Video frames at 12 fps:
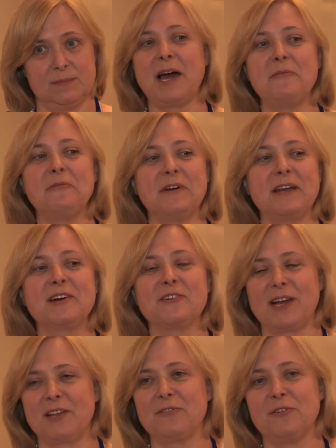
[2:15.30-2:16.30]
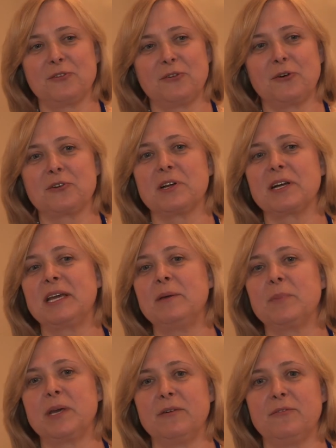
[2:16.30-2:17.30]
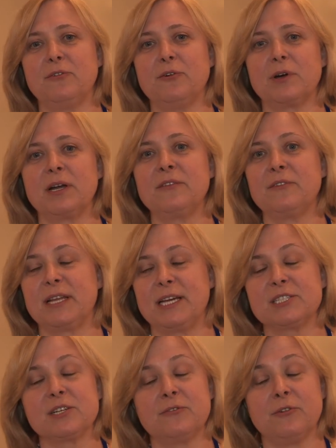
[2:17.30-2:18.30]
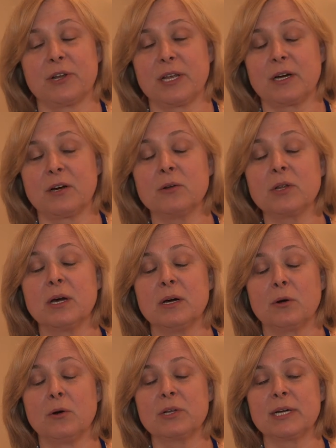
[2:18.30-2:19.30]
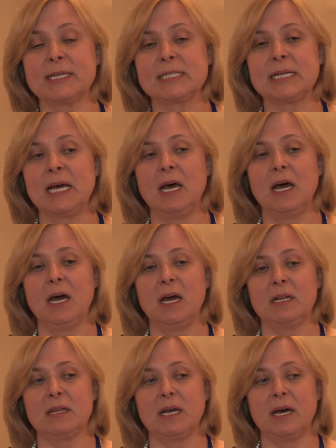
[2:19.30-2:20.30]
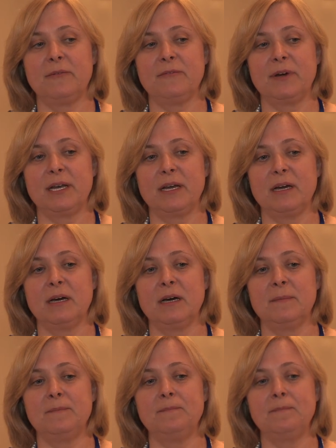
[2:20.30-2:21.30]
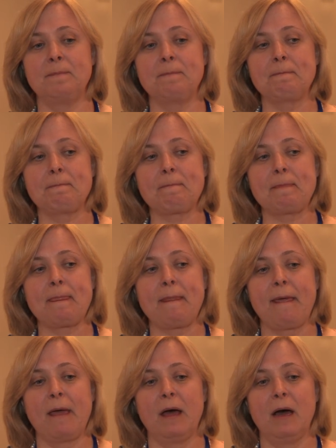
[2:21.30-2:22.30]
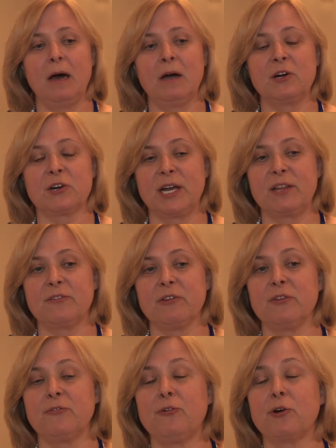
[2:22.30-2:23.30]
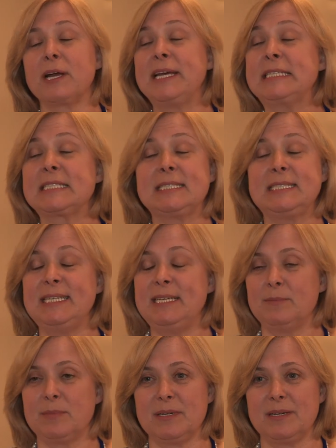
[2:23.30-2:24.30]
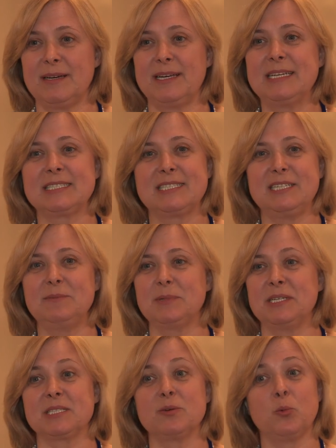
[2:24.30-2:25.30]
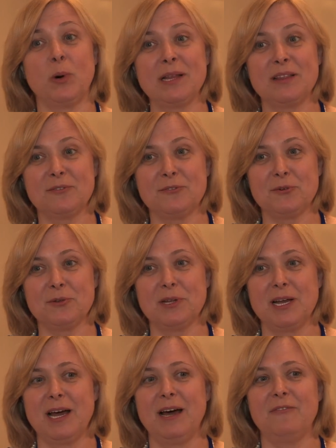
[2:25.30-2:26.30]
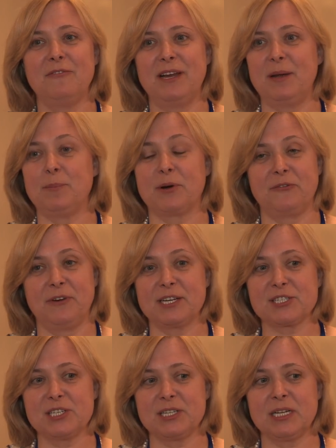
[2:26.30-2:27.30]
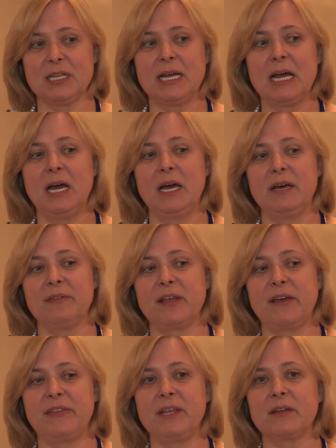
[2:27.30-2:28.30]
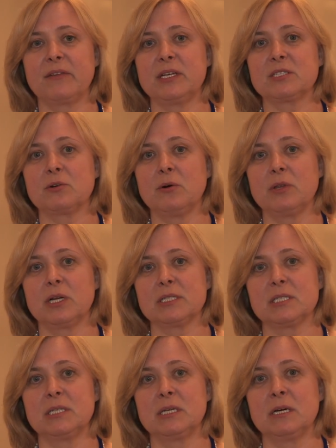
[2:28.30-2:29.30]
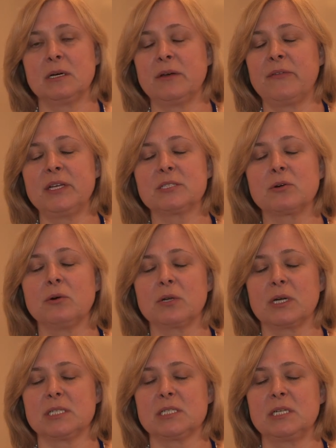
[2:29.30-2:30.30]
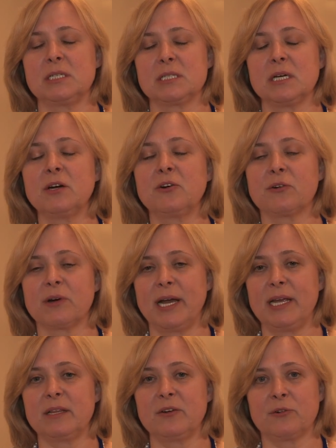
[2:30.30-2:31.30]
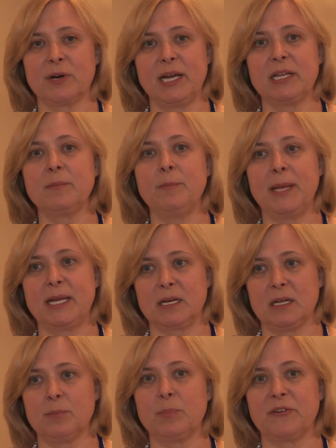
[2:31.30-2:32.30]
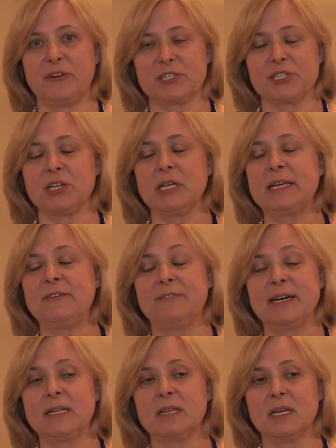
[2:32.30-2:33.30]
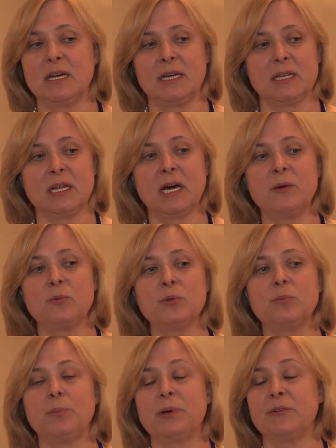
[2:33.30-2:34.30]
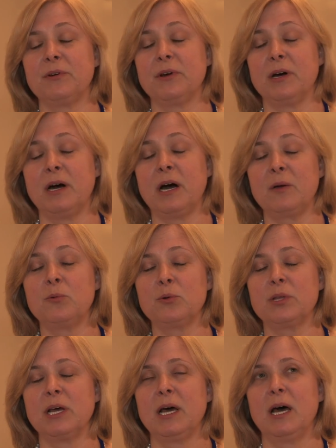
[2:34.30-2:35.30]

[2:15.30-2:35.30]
I'm very grateful to Dr. Kimchi for invitation for the uh, Congress, and I'm very um, mm, uh, grateful for his team. His team is wonderful, very professional, and I think this Congress, uh, this Congress is a great, great medical professional event, and I would, I would